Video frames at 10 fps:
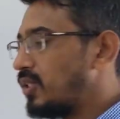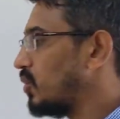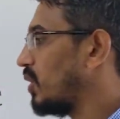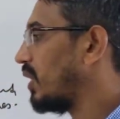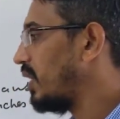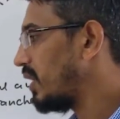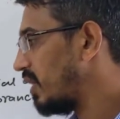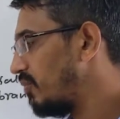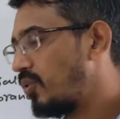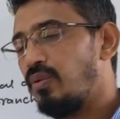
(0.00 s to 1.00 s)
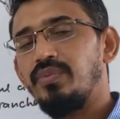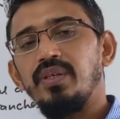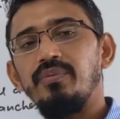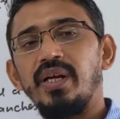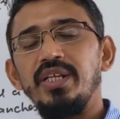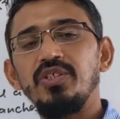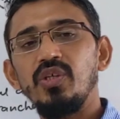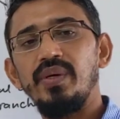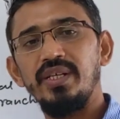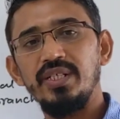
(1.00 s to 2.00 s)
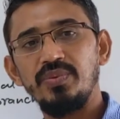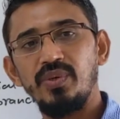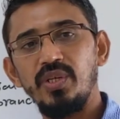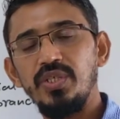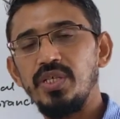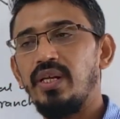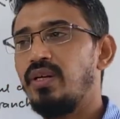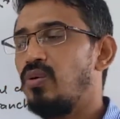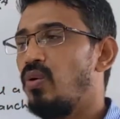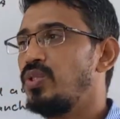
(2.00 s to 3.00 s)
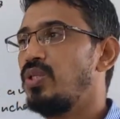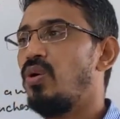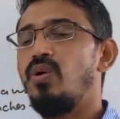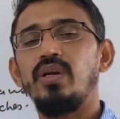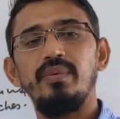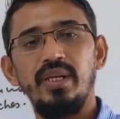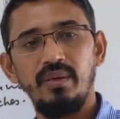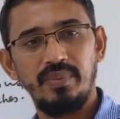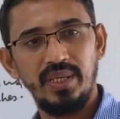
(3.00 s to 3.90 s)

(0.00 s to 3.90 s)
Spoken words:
So current comes from the branch of highest potential and goes in all remaining